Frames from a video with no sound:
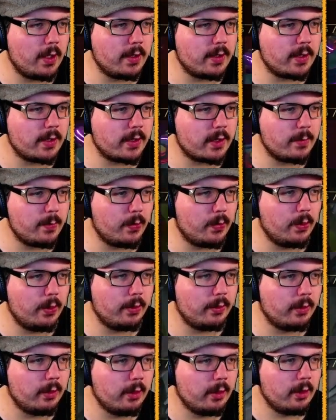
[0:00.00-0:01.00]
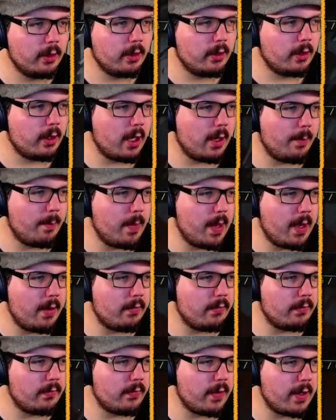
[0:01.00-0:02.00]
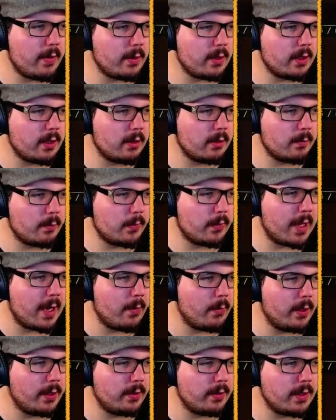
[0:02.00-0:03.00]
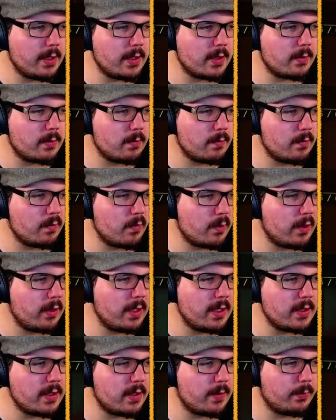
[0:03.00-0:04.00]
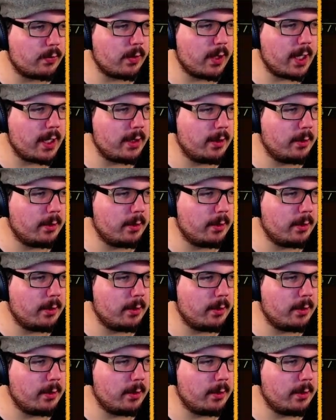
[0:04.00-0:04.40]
to spawn above... There we go. That one is the prey.